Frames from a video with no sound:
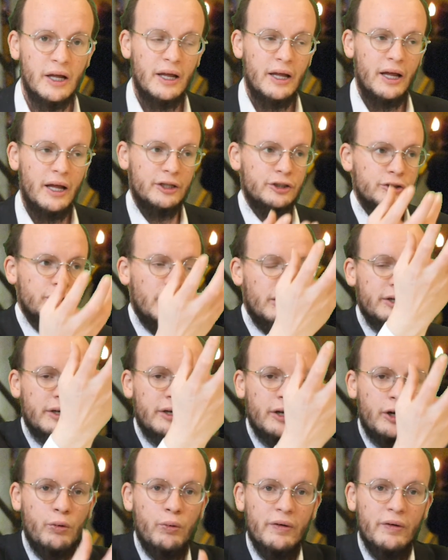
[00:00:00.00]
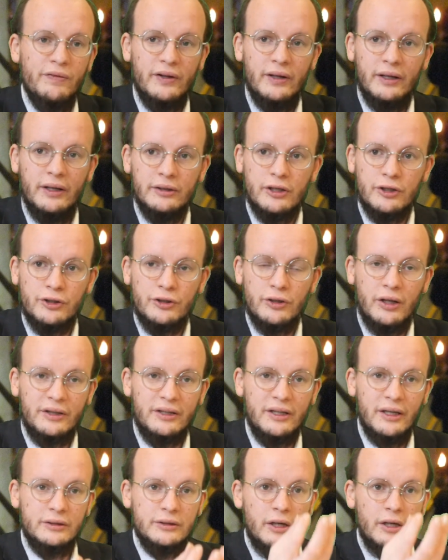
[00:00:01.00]
It's not an equivalent. It's not
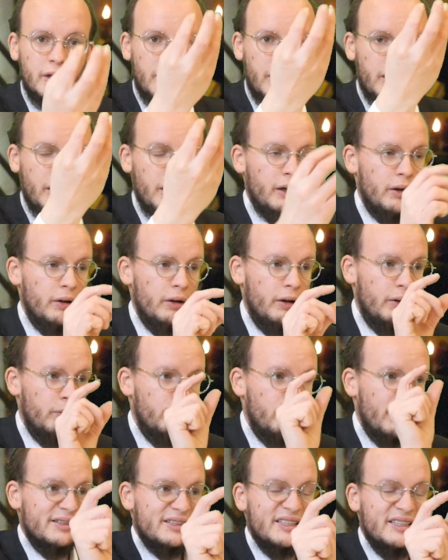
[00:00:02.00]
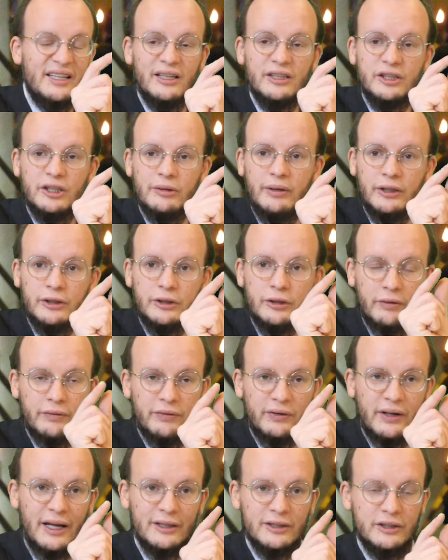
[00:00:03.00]
that 1 centimeter of
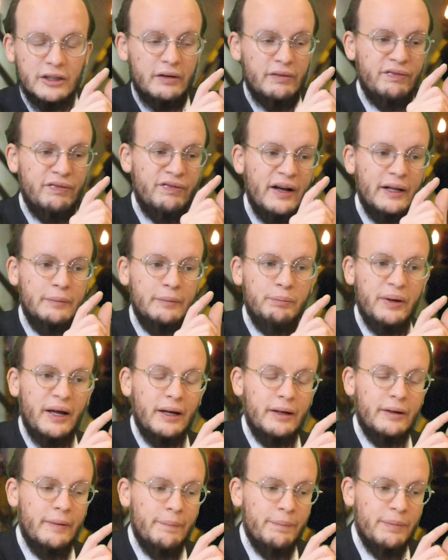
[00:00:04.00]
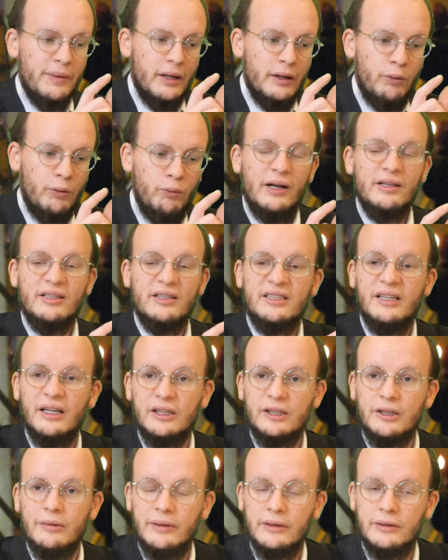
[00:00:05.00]
light can fight back 1
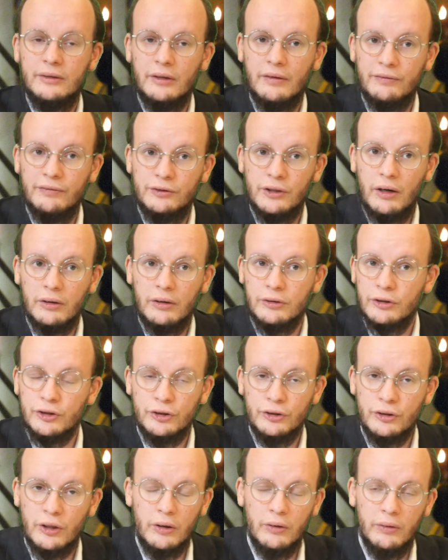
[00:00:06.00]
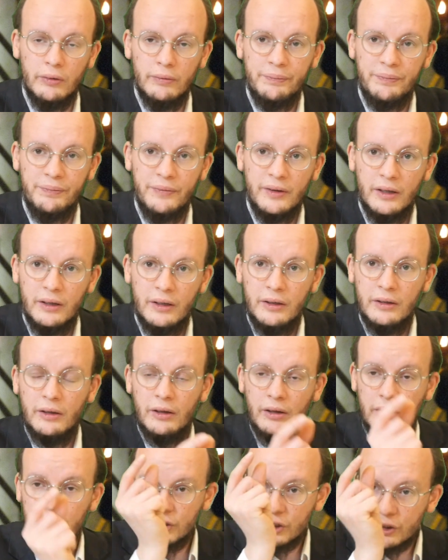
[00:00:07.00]
centimeter of darkness. No.
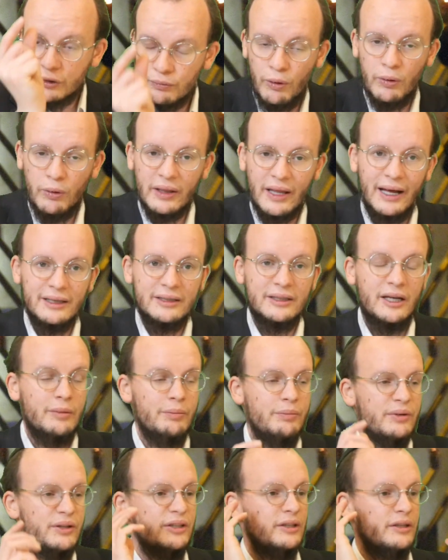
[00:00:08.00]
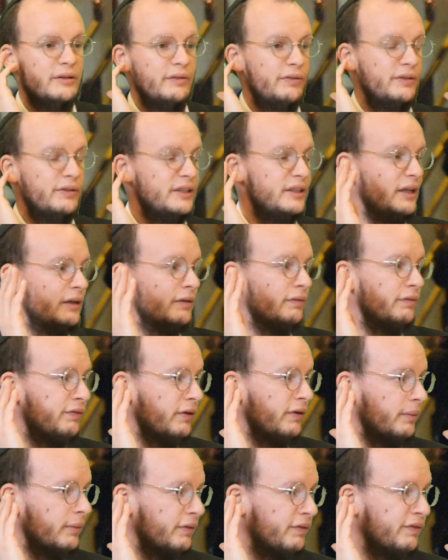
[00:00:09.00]
Small light can be seen
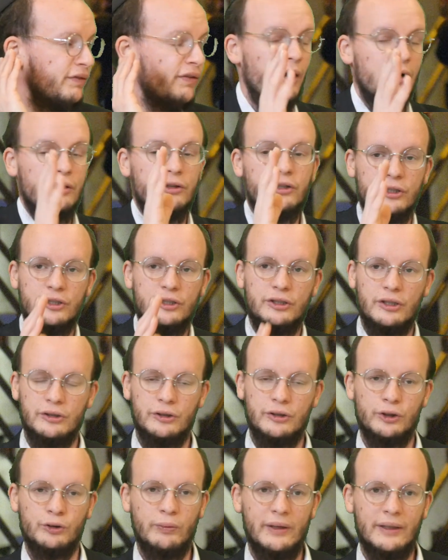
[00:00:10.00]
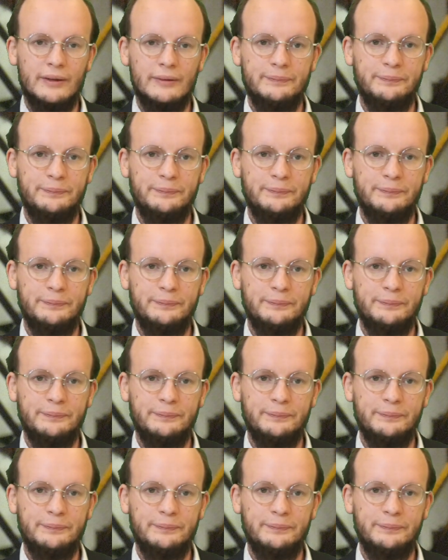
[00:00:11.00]
from a far distance as well.